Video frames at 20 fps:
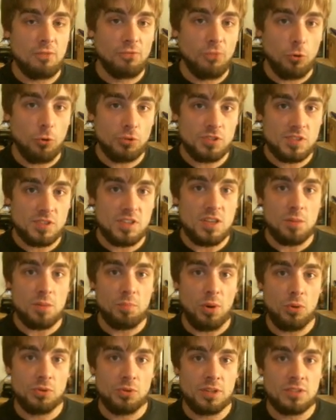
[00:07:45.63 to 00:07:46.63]
force the
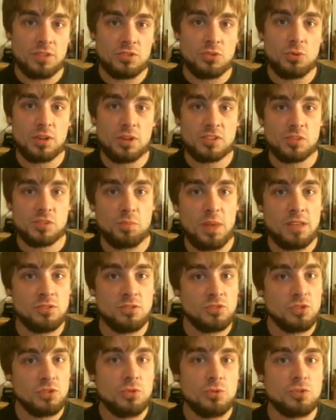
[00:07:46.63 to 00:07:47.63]
opponent to
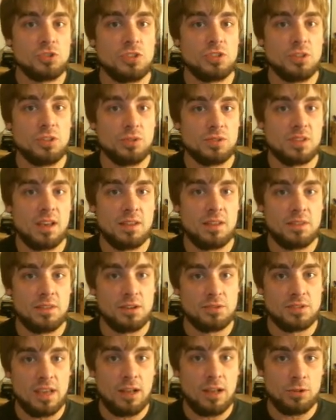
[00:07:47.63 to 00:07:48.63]
expend 2 shields on
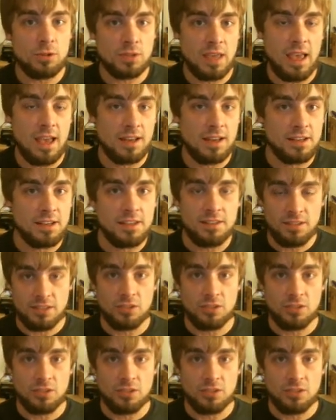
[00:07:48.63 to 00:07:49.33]
their Delcatty,